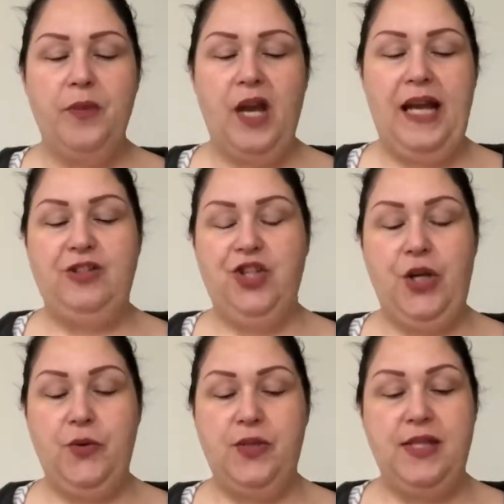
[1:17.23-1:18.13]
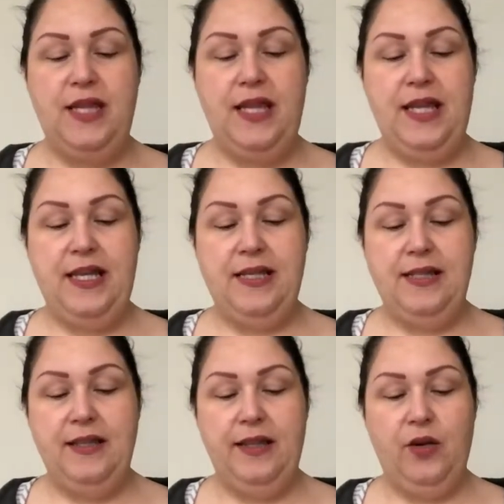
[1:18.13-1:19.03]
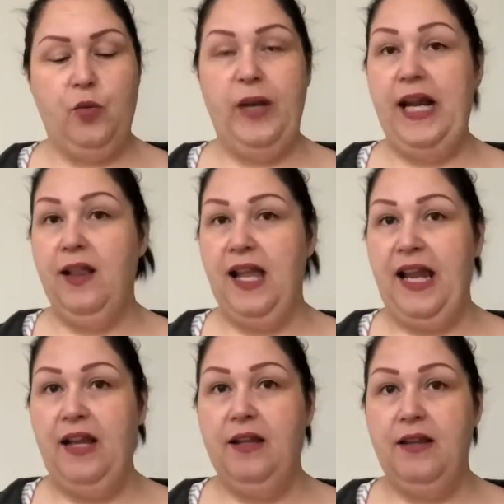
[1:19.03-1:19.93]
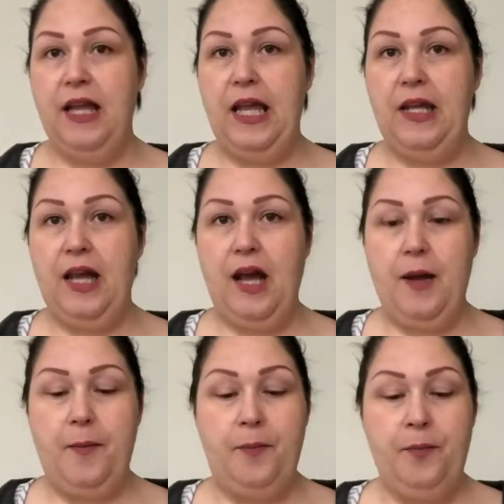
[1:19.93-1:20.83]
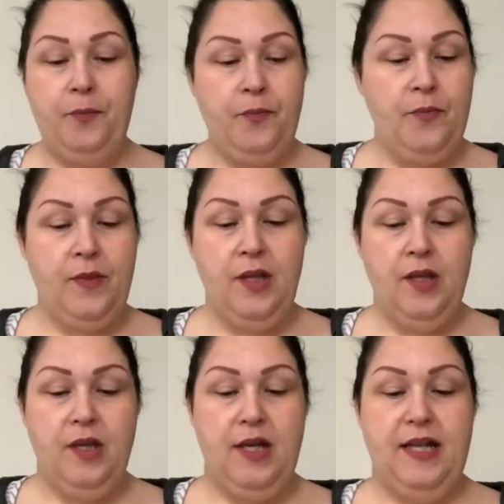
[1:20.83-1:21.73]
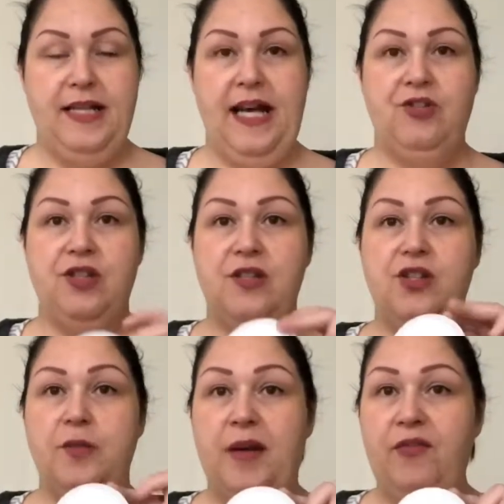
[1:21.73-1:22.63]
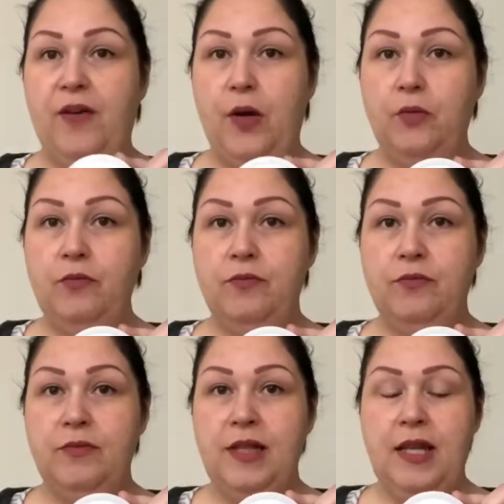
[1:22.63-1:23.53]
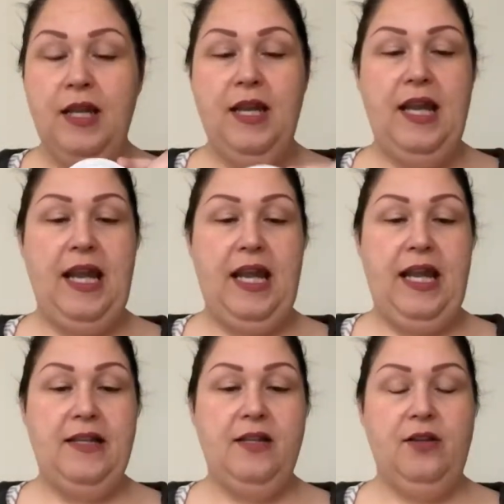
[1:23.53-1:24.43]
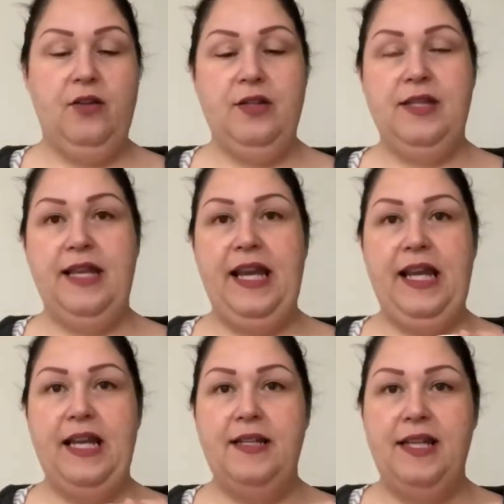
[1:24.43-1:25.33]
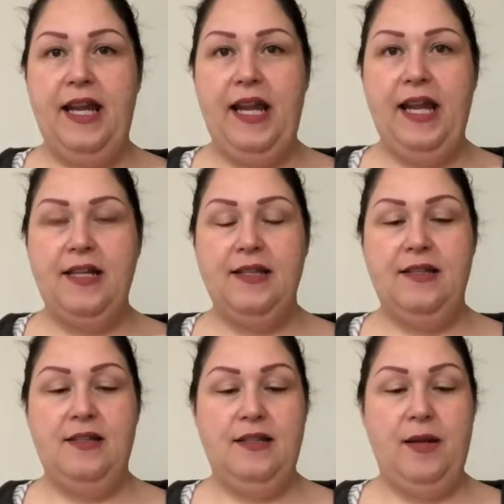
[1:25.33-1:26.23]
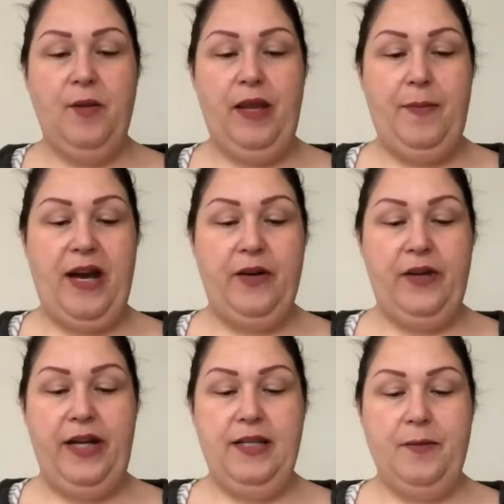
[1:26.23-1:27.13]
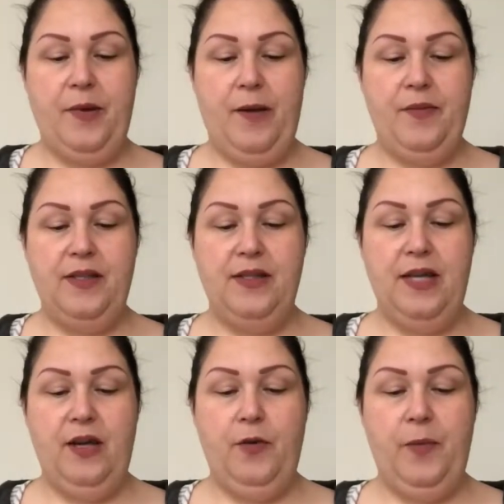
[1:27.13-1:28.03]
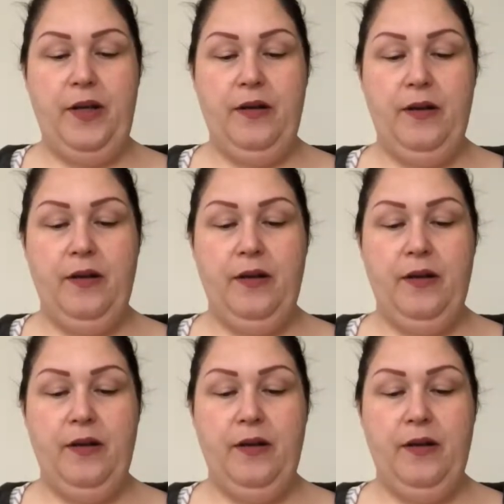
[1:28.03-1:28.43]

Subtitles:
I chose this little ring light that attaches to my phone. It looks like it takes AA batteries. I'll pop this thing open.